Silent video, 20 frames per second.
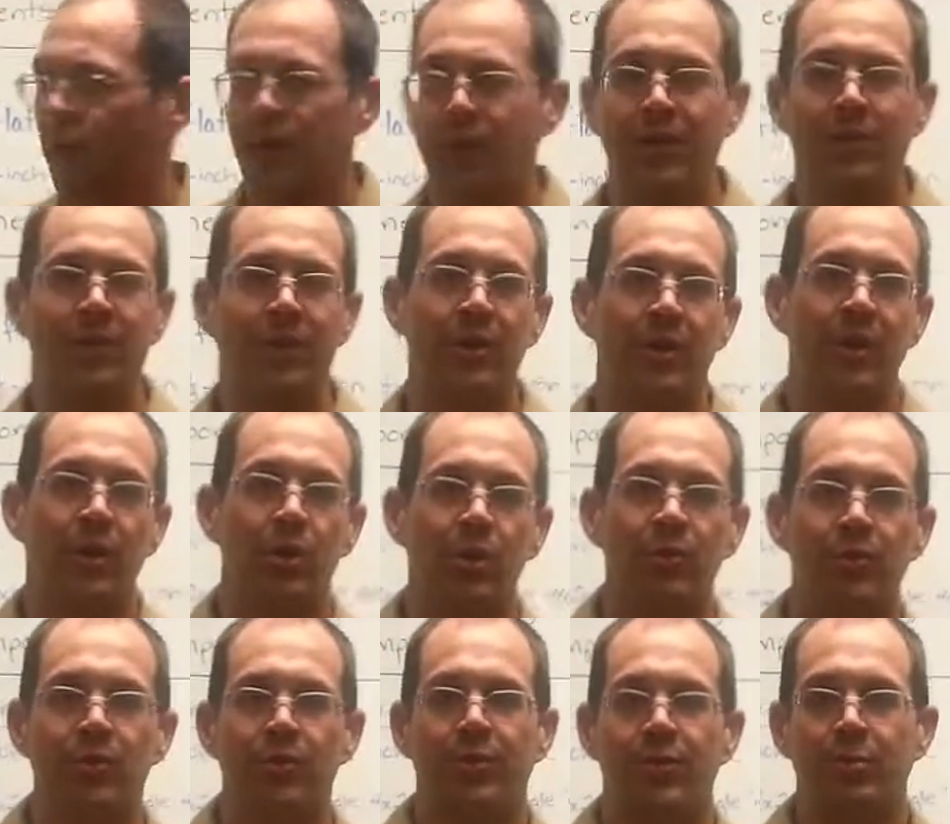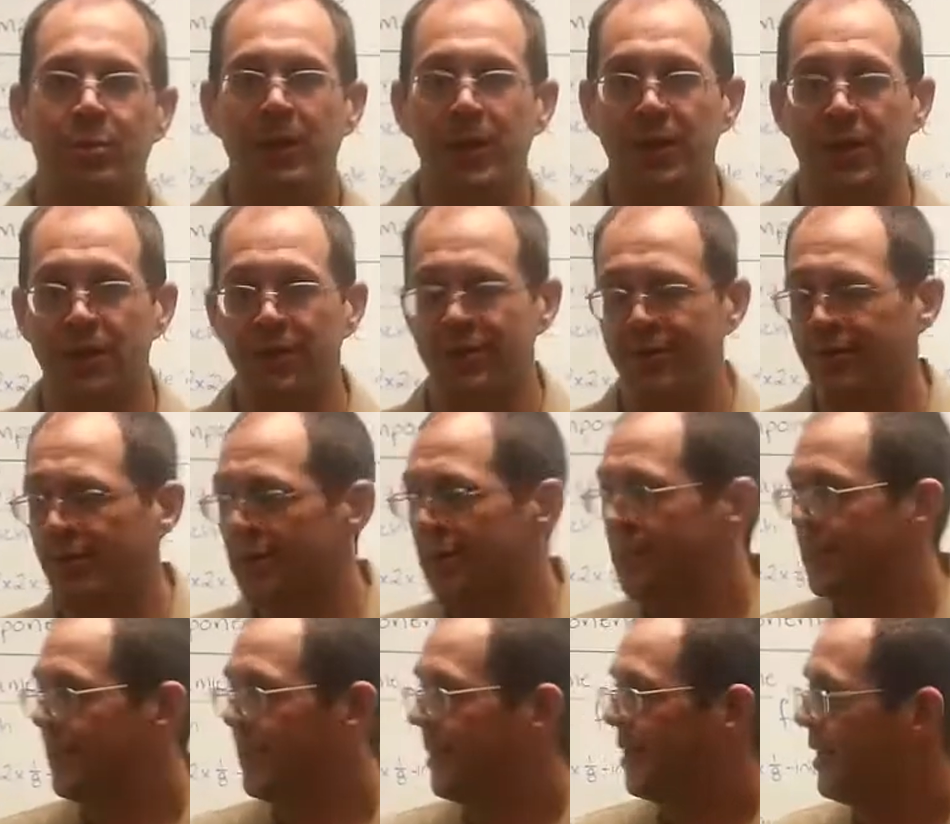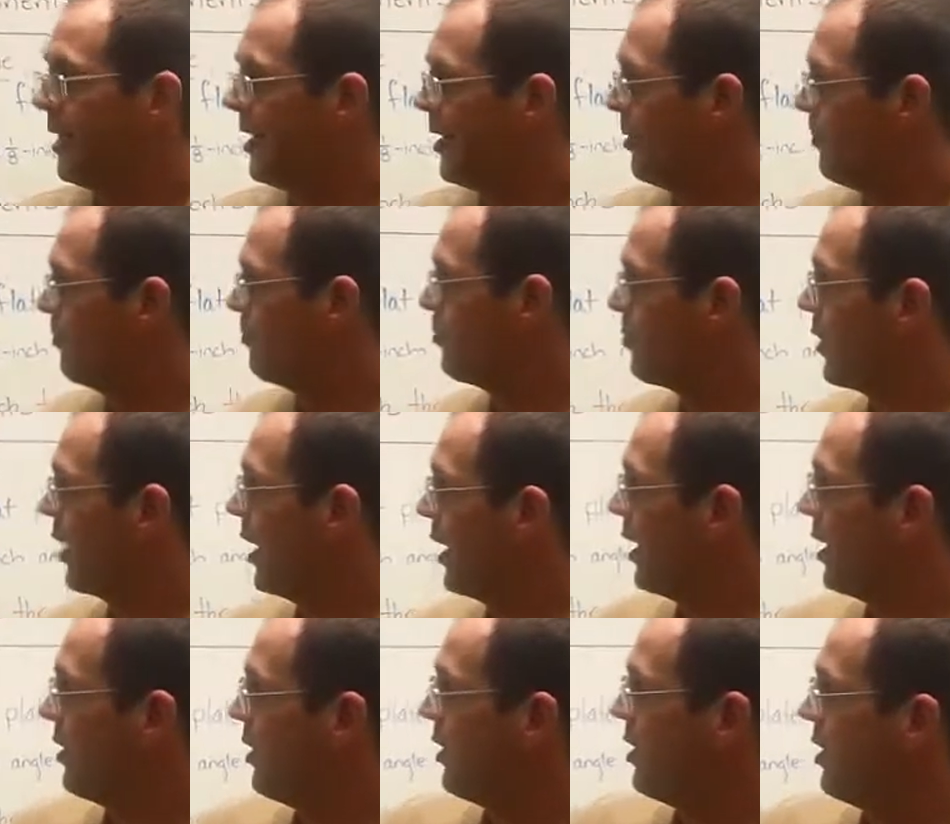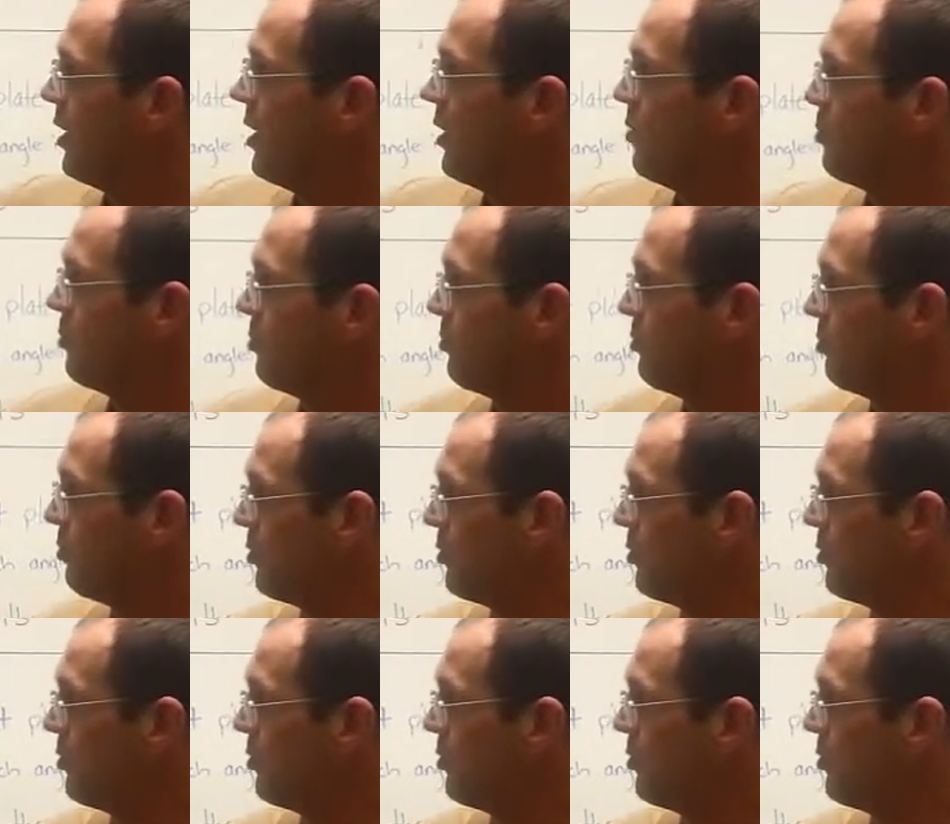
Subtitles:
transient loads and speeds, and it